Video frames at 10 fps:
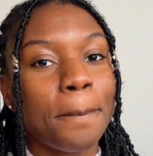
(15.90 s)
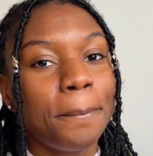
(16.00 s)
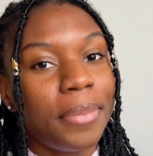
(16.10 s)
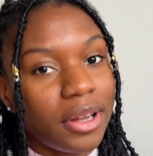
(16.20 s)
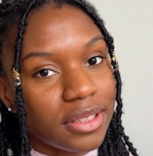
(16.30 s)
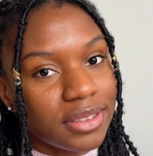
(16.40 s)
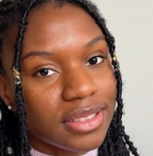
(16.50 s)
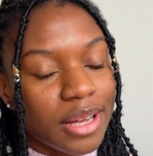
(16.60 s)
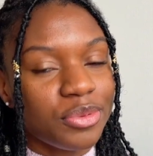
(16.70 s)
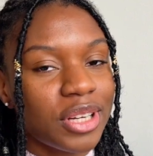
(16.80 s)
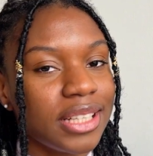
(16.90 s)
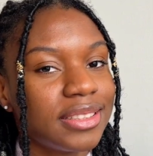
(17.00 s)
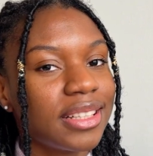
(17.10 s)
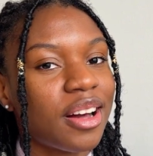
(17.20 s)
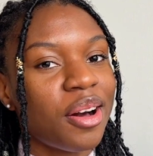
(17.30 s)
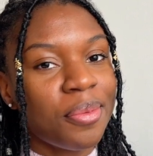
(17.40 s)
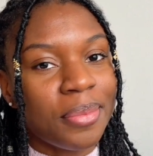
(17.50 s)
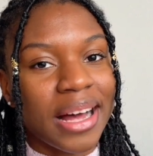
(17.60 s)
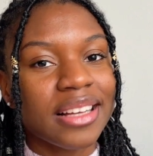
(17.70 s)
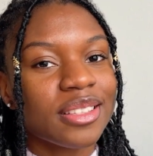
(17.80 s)
but I'm trying to come
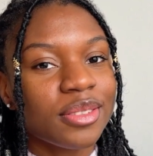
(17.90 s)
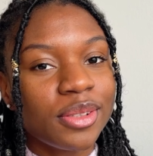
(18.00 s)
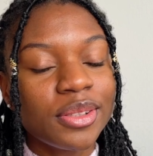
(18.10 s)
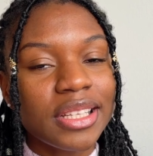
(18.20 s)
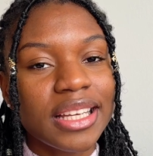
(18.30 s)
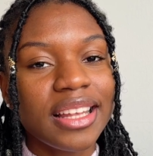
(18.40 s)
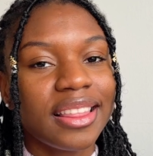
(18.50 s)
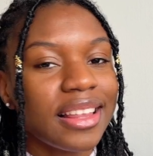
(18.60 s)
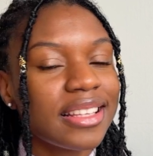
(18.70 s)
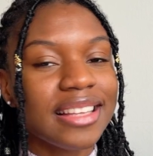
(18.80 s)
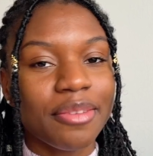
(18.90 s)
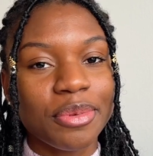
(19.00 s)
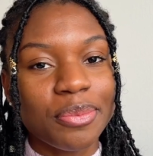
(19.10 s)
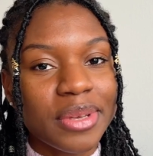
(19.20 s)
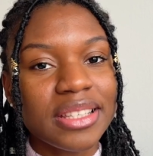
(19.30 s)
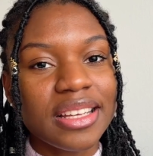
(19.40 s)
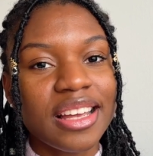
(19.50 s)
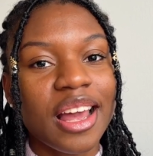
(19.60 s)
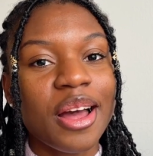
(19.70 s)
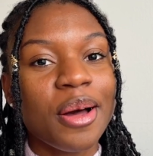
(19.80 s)
back slowly. Things have been
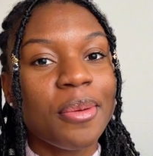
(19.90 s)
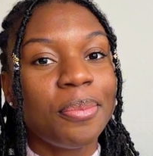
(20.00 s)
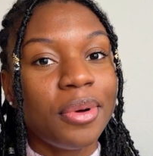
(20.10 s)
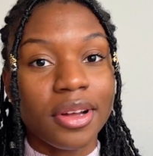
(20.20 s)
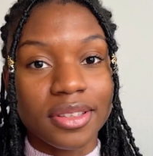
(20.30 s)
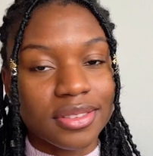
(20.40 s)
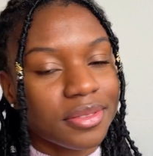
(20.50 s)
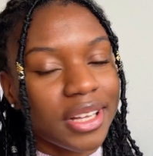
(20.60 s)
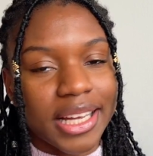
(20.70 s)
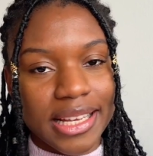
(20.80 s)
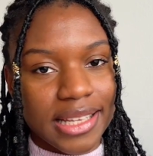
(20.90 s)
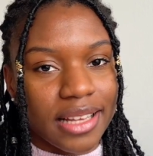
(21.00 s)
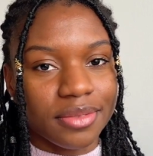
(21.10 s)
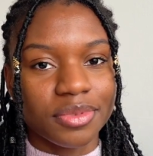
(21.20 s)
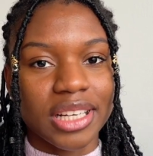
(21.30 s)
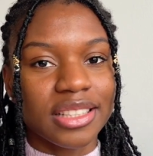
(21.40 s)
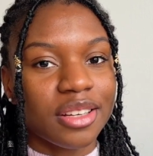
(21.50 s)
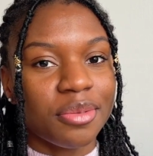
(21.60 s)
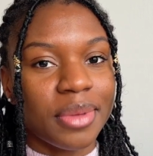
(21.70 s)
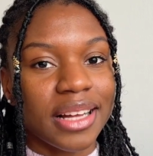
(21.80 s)
busy, but like I said, trying to
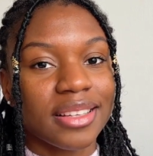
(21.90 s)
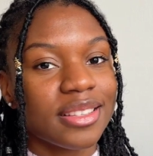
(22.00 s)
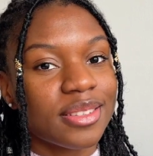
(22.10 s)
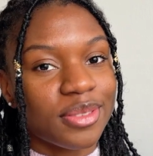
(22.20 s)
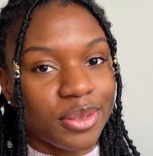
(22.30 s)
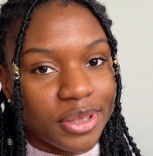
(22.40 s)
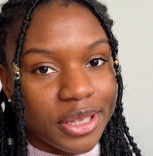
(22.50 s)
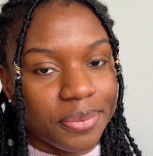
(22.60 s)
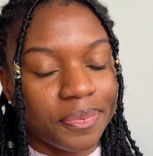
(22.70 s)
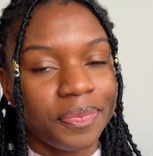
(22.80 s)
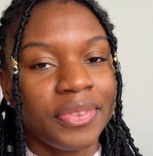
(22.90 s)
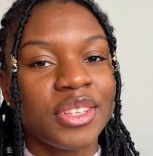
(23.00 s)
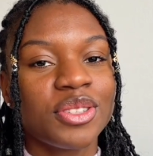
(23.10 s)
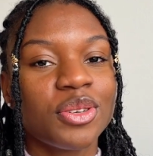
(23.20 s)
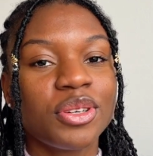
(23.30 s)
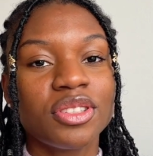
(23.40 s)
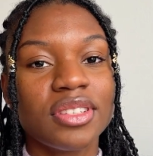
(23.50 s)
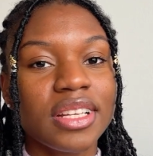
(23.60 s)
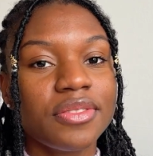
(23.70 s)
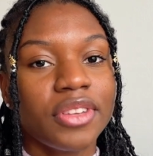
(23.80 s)
come back slowly. So in
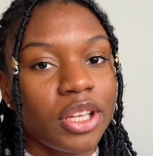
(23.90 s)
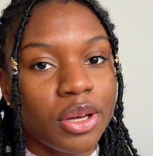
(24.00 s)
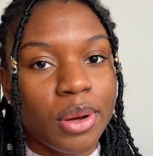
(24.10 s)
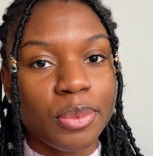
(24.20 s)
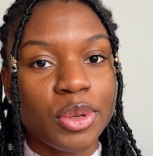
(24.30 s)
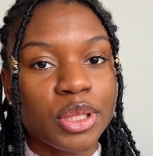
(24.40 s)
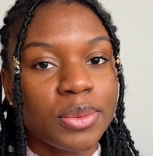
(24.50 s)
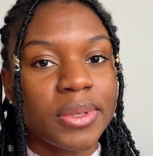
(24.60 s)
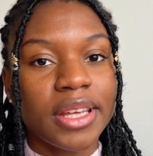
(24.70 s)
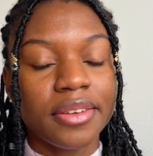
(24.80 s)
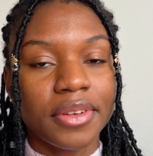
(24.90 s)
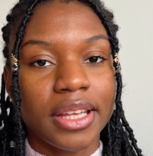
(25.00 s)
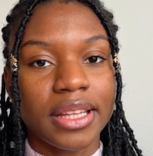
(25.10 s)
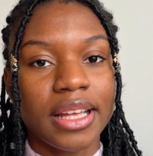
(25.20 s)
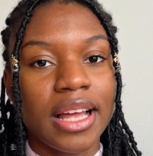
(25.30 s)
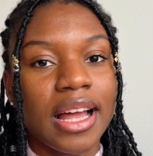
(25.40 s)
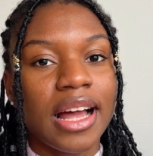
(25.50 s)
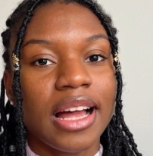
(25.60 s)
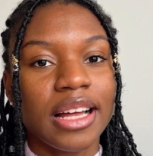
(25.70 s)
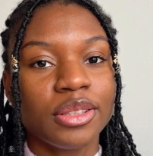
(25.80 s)
today's video, I'm going to be giving
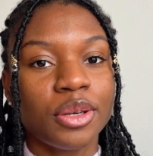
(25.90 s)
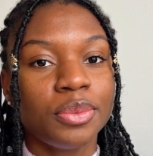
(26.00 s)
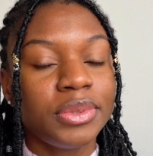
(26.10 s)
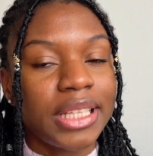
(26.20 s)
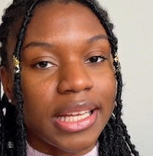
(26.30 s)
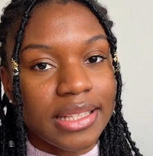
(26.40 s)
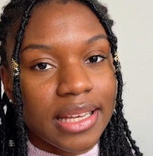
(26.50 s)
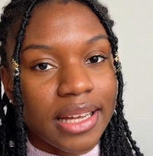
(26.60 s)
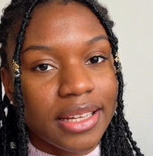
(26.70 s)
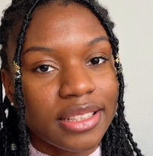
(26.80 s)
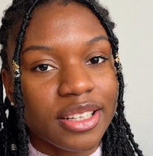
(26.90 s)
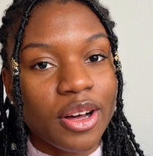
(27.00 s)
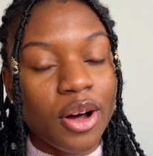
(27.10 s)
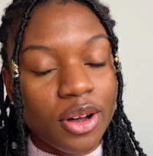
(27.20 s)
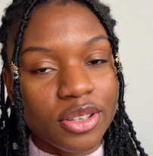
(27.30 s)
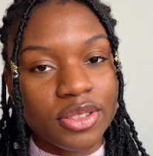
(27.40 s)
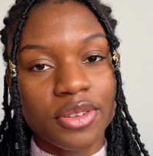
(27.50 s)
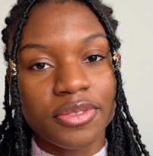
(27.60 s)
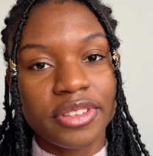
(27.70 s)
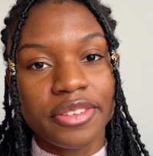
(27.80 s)
an updated cost
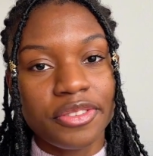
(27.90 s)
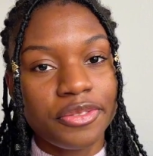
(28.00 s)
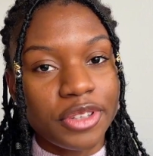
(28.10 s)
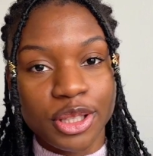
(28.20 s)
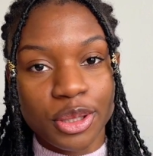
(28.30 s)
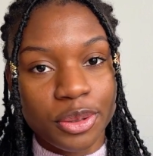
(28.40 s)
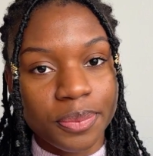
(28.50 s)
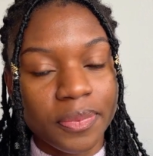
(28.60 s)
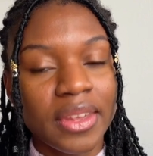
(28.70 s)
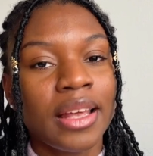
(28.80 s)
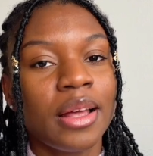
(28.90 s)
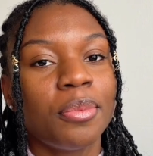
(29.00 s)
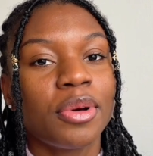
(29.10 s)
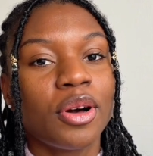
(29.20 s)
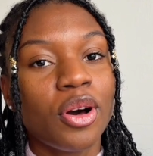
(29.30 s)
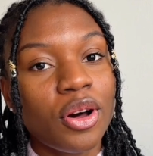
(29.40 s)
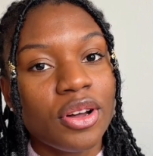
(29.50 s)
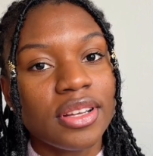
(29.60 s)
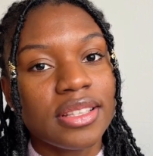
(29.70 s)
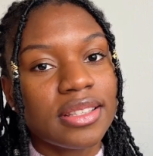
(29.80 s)
of living video,
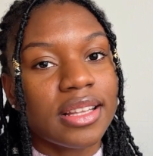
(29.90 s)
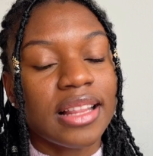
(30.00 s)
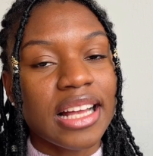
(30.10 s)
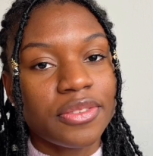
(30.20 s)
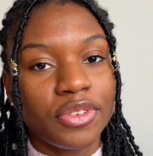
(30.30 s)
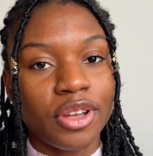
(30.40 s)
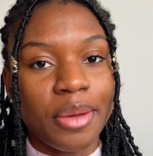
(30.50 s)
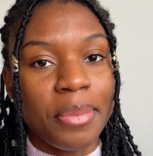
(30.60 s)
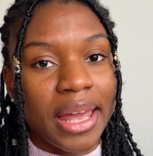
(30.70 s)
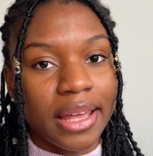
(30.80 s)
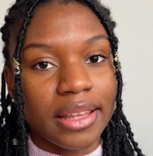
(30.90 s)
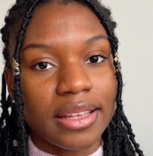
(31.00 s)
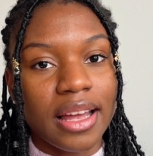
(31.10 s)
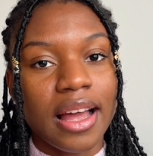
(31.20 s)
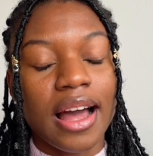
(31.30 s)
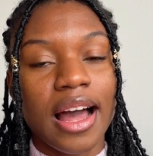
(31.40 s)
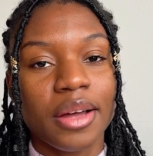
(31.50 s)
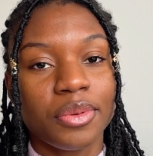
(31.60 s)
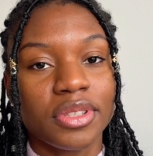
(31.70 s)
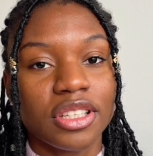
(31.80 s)
because the last video I made,
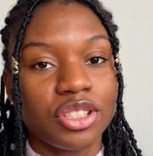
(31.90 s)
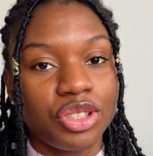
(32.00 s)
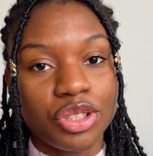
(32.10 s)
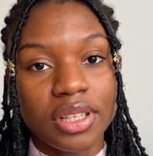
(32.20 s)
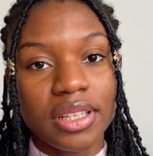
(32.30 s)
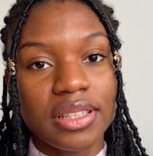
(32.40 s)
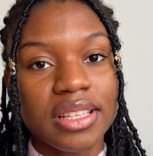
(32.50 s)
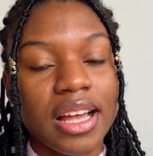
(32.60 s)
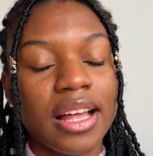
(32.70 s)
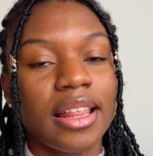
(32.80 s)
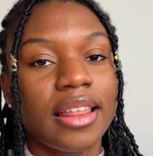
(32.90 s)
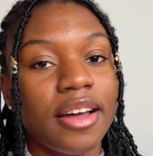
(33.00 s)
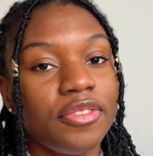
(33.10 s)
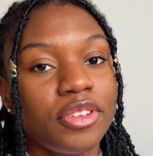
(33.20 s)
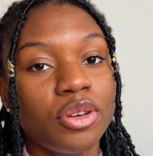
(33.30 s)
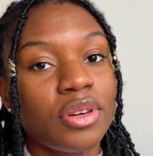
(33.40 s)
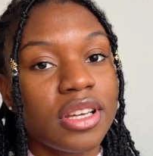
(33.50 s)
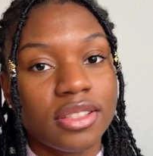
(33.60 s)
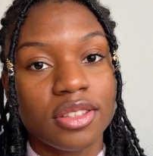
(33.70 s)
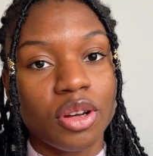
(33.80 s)
I was a student. That video
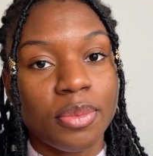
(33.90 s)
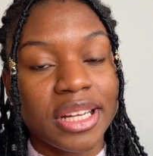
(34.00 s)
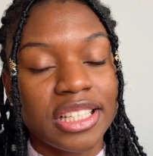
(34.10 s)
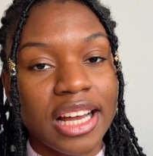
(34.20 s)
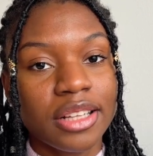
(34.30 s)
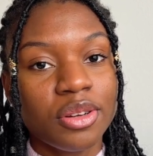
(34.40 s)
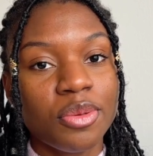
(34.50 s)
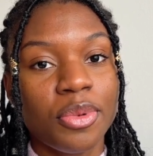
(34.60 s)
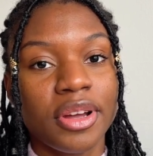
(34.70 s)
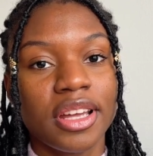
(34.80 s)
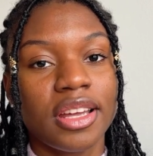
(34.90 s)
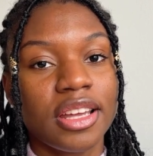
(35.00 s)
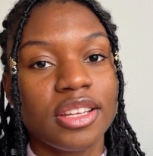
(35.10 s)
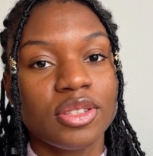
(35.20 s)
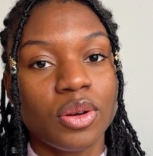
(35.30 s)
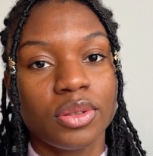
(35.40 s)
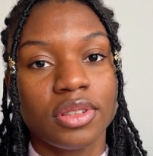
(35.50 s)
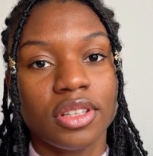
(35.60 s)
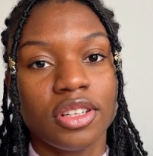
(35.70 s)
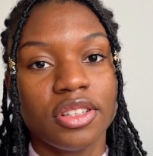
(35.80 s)
isn't on my channel, but it is on
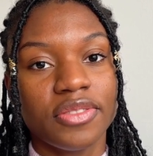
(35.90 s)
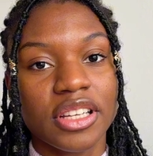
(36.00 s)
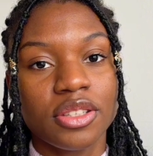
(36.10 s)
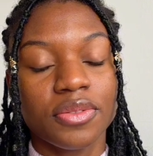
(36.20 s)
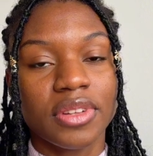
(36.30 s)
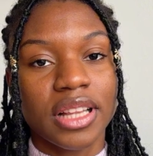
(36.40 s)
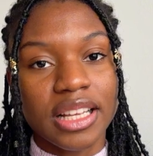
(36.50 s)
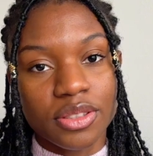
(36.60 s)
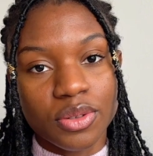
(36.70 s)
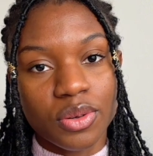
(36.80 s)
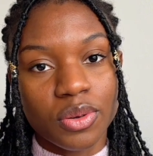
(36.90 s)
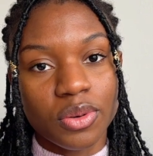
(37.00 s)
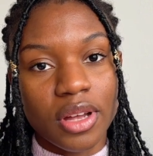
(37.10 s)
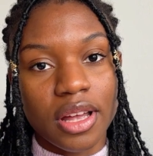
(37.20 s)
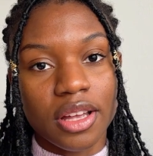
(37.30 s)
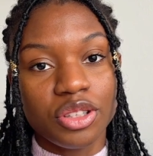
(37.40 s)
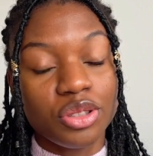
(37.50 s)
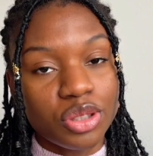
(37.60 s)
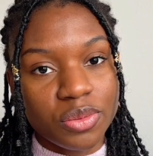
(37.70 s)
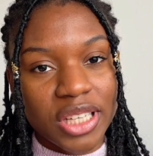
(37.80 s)
the University of Glasgow
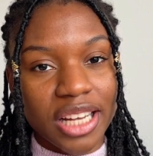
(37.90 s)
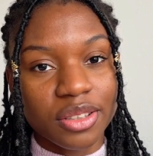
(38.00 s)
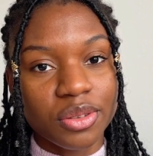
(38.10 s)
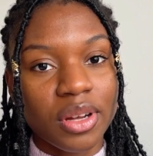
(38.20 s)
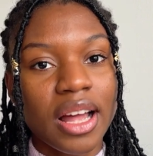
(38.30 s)
YouTube channel.